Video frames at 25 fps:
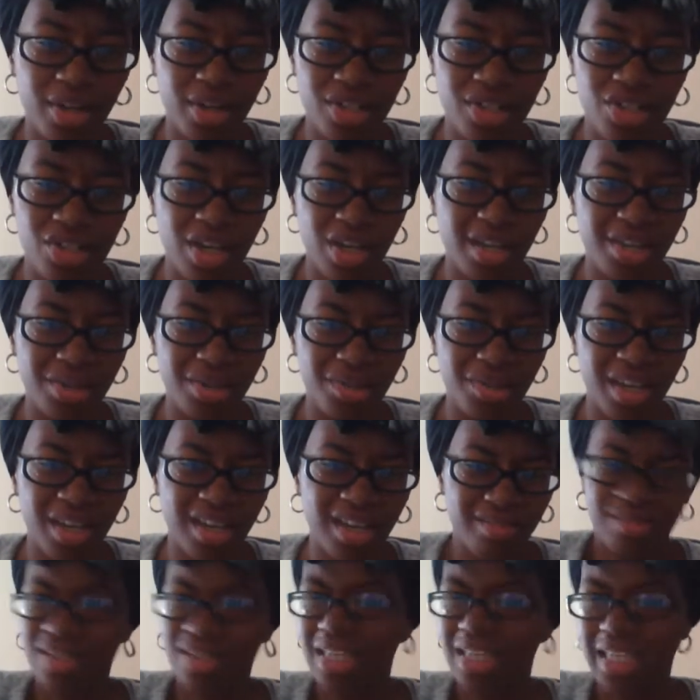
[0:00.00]
aren't trying to do
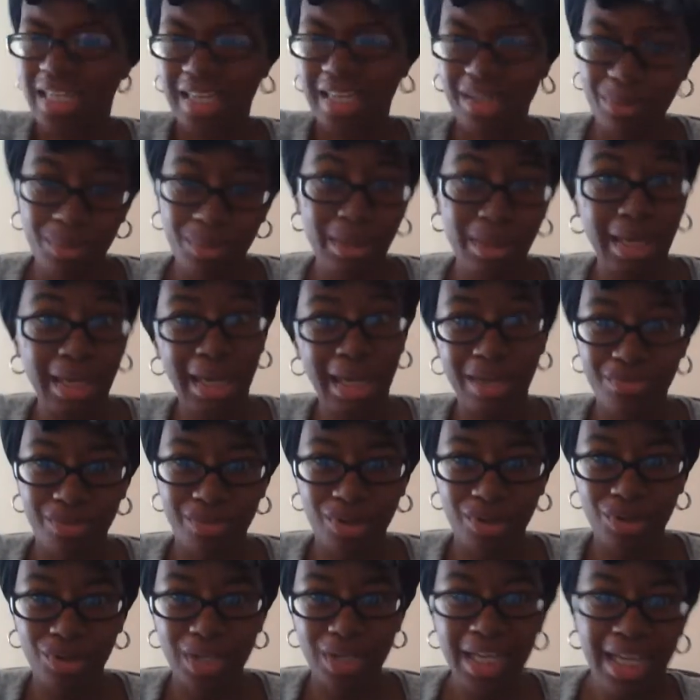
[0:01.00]
that. They're like,
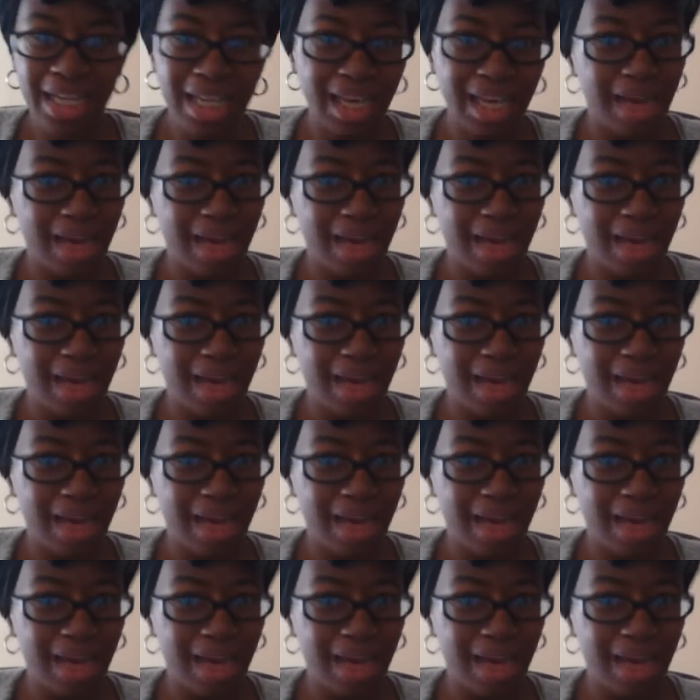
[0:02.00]
whatever.